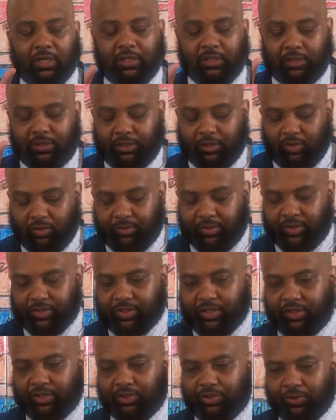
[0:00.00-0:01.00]
The telomeres
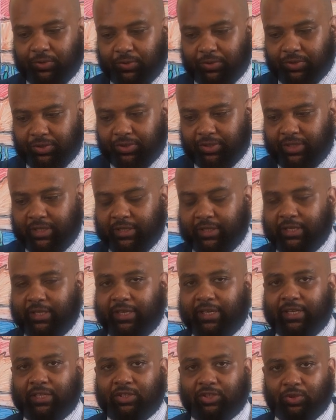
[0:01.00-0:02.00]
get shorter and they
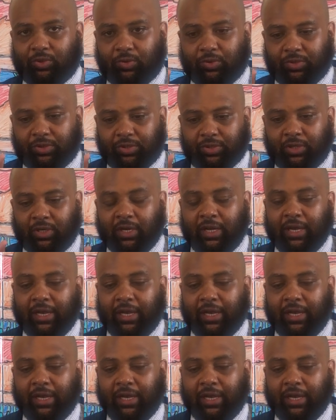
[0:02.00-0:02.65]
get shorter,